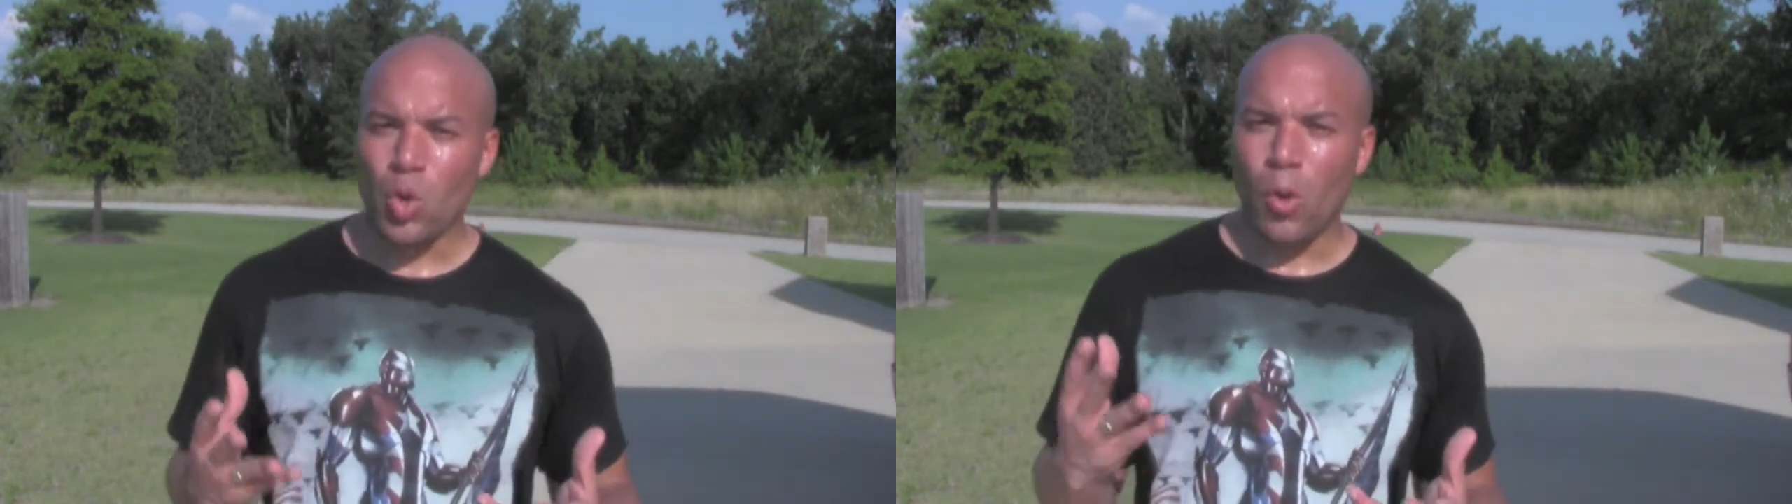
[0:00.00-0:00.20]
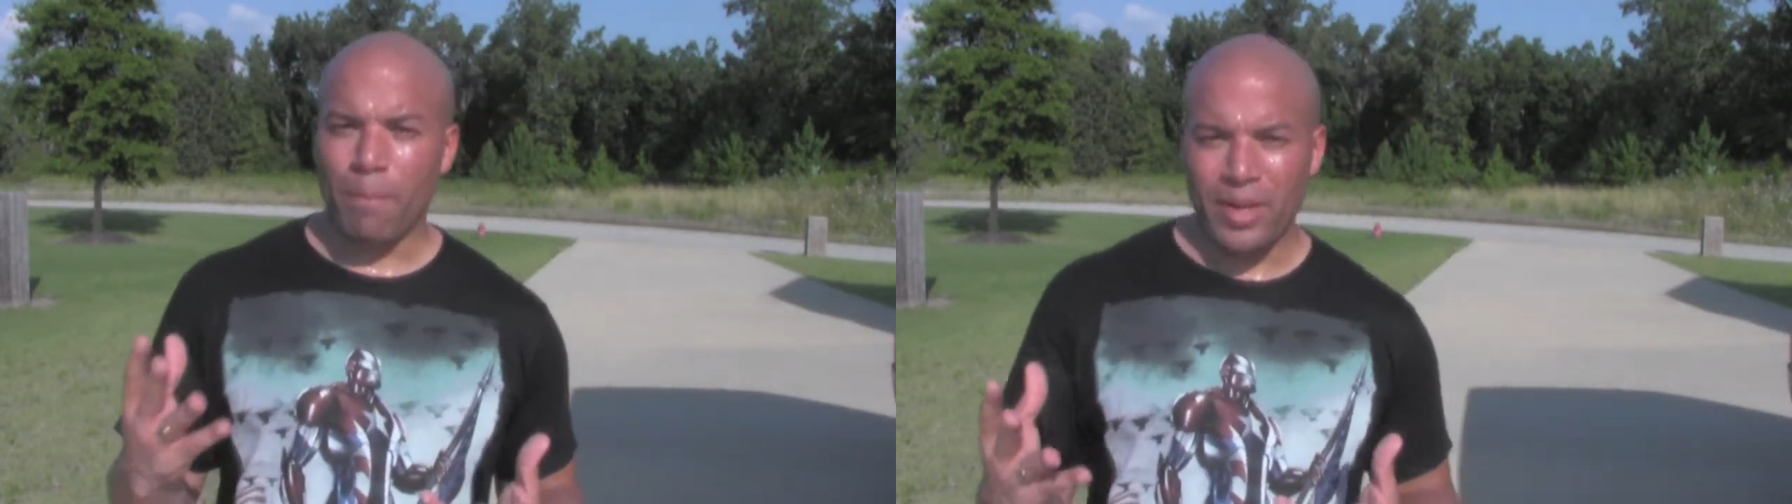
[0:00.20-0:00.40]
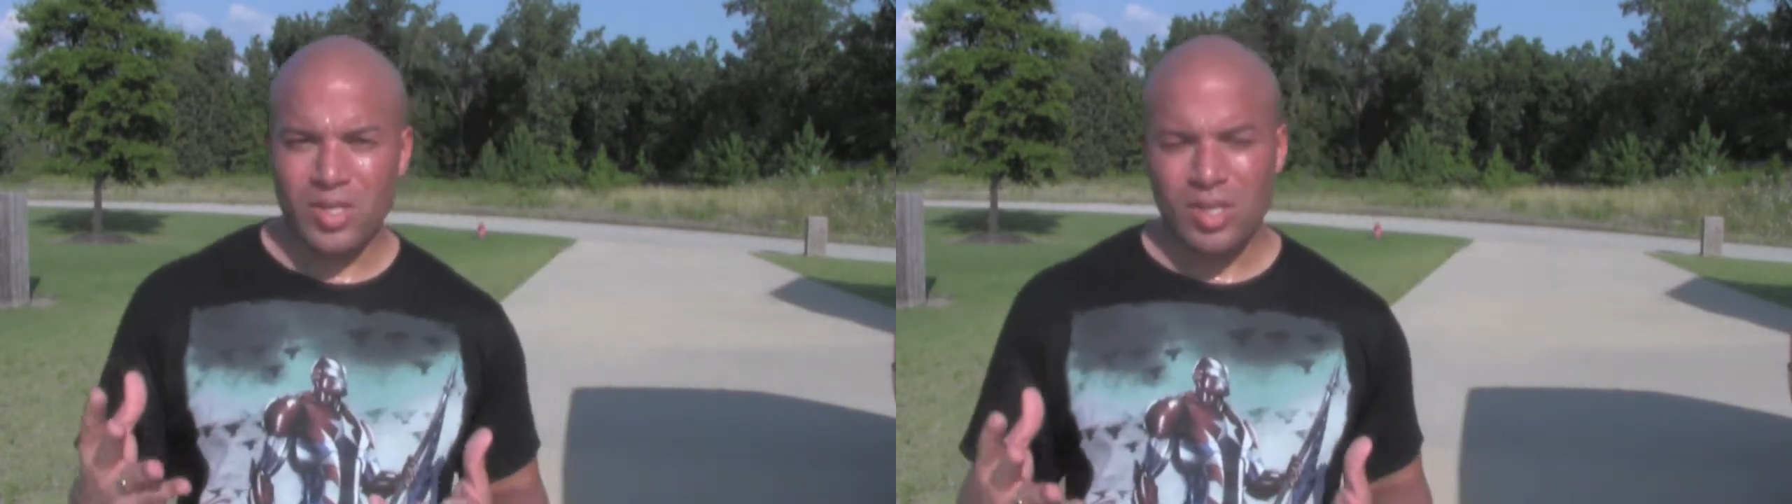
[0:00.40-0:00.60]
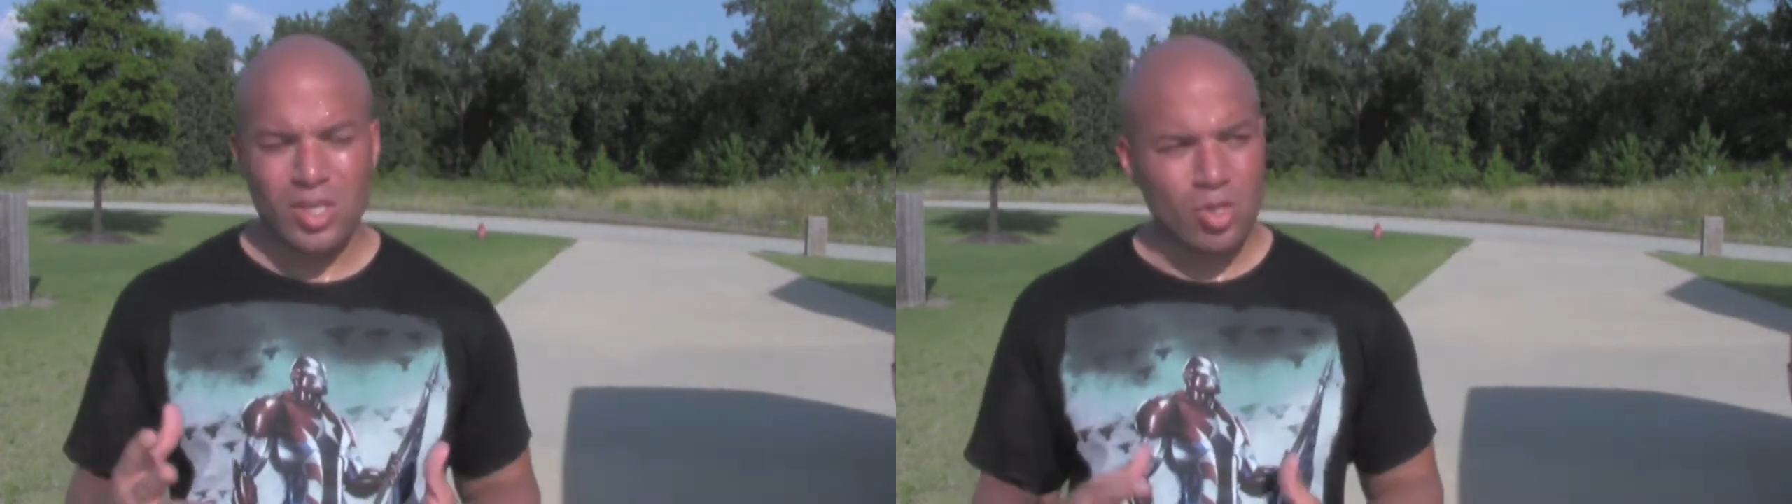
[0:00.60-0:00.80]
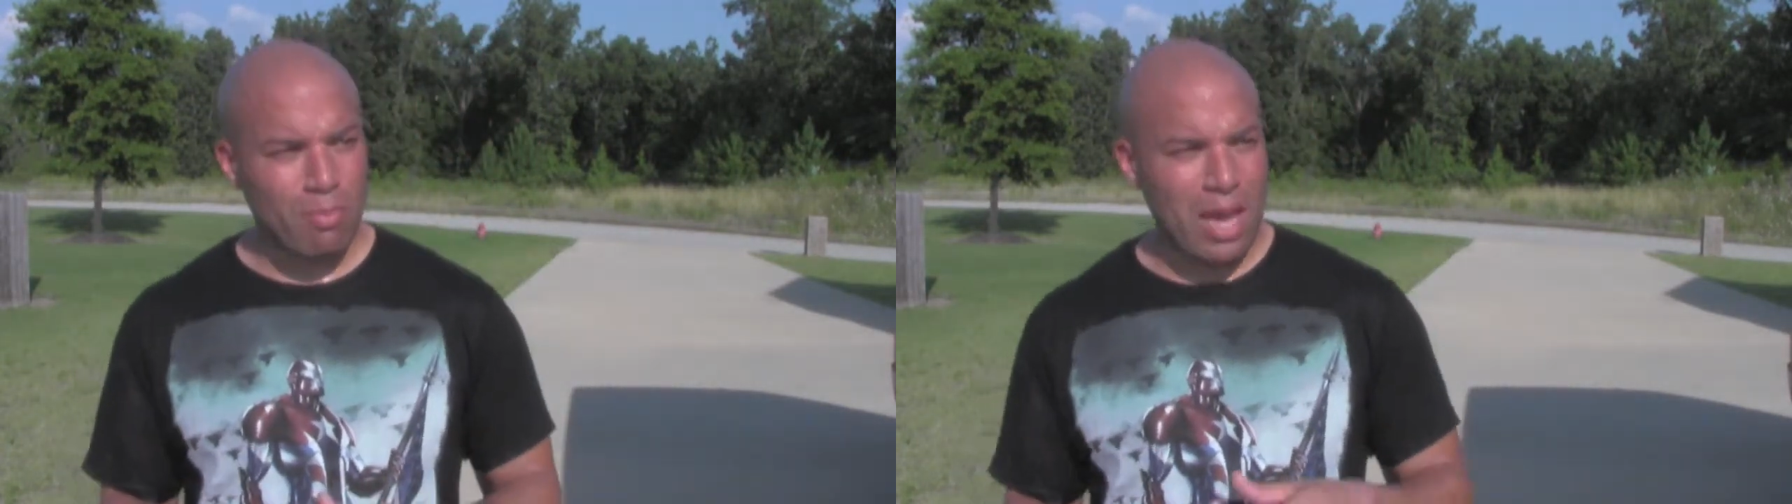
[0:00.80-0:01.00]
your
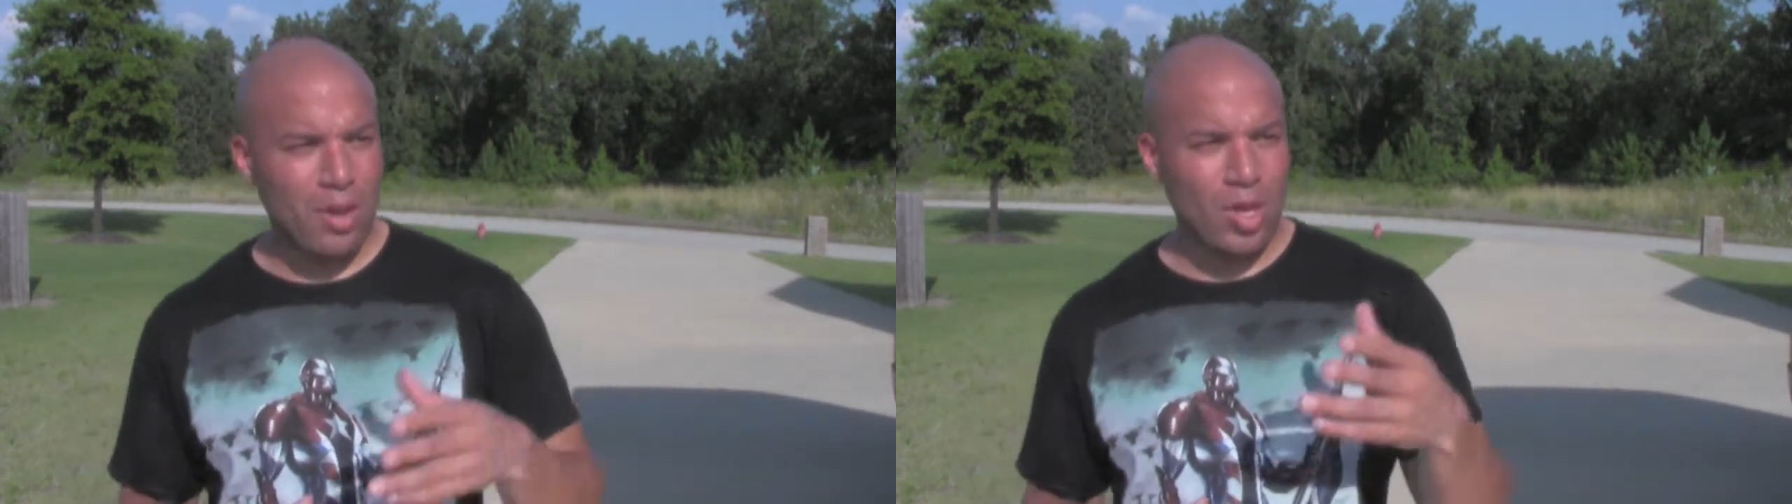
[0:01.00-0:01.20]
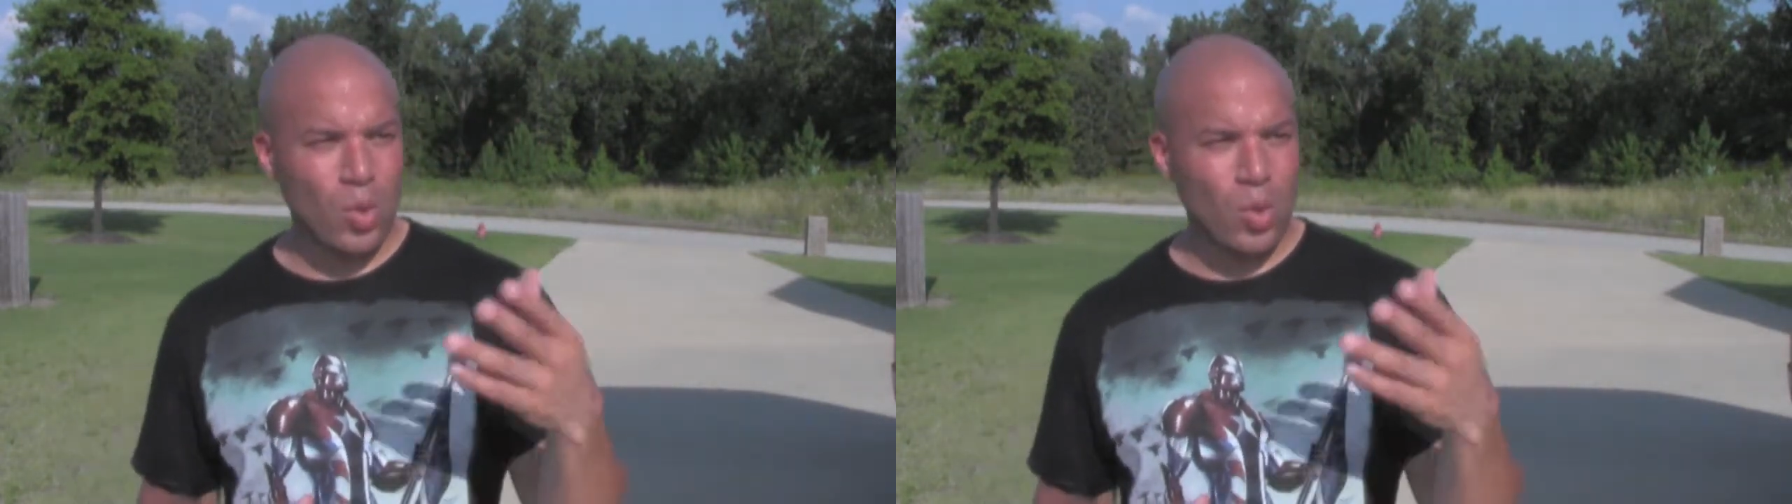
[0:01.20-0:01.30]
business or maybe